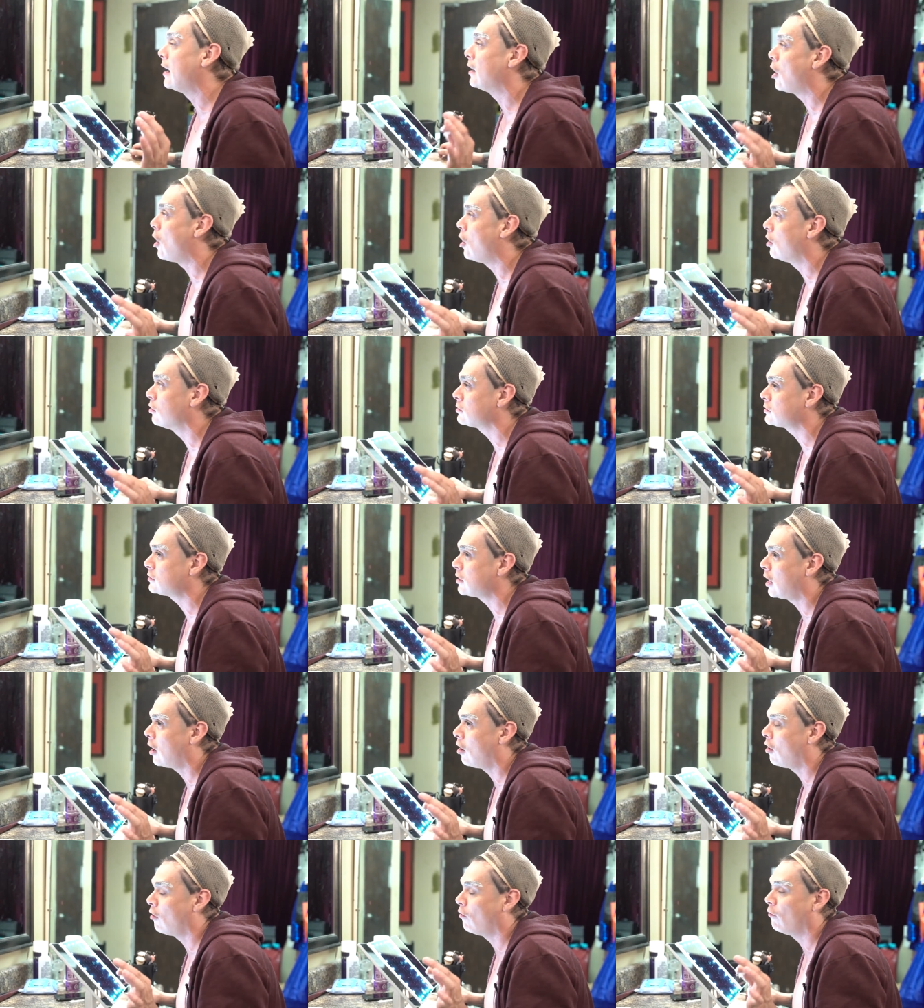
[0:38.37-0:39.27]
and
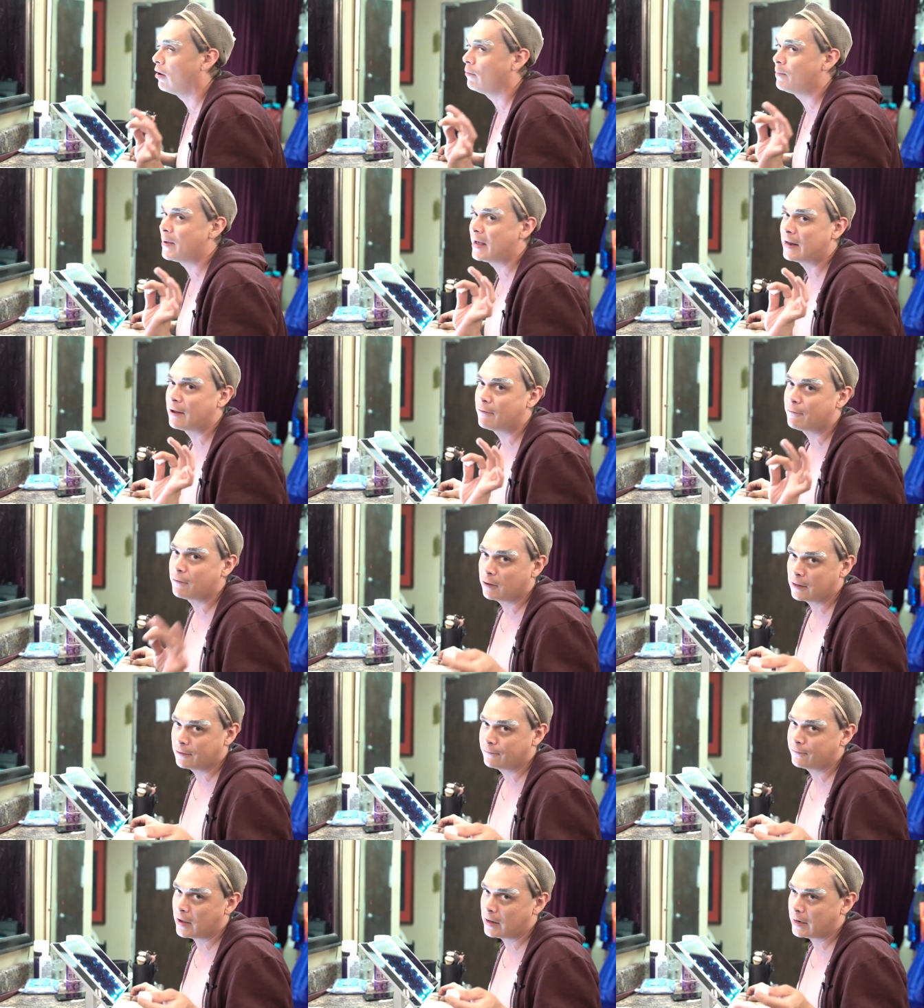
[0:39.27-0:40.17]
also what made it
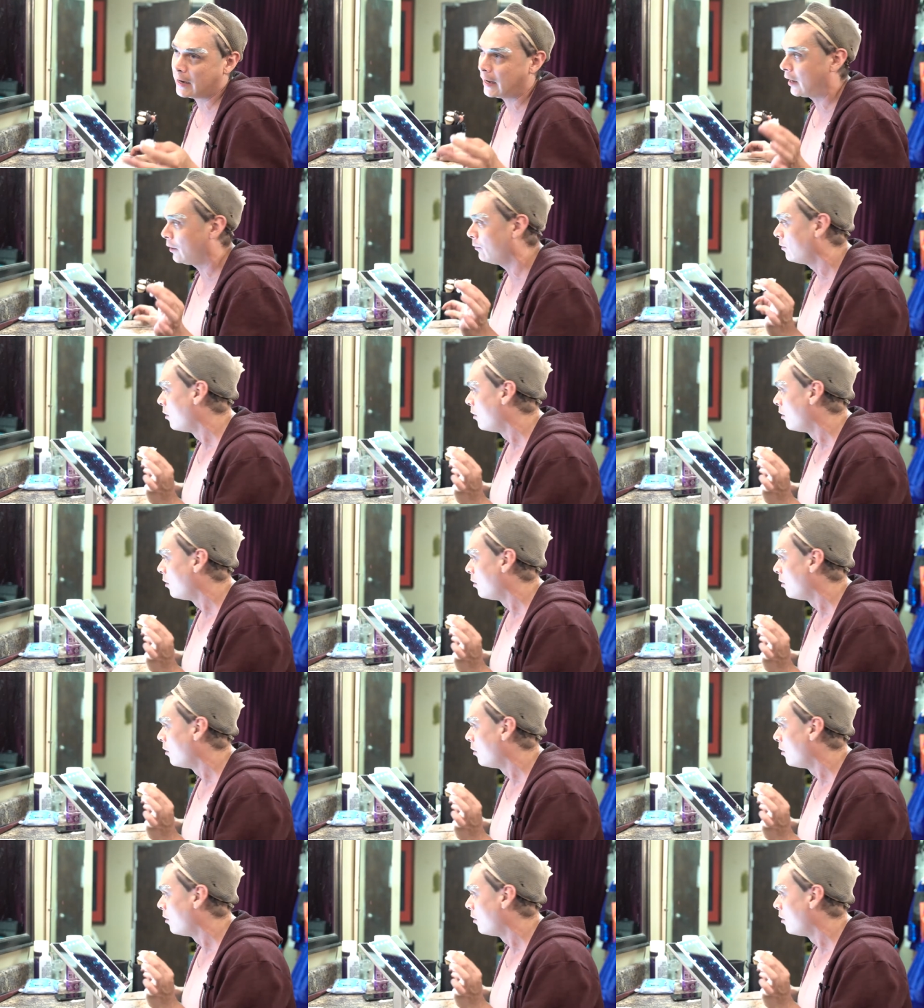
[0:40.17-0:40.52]
really funny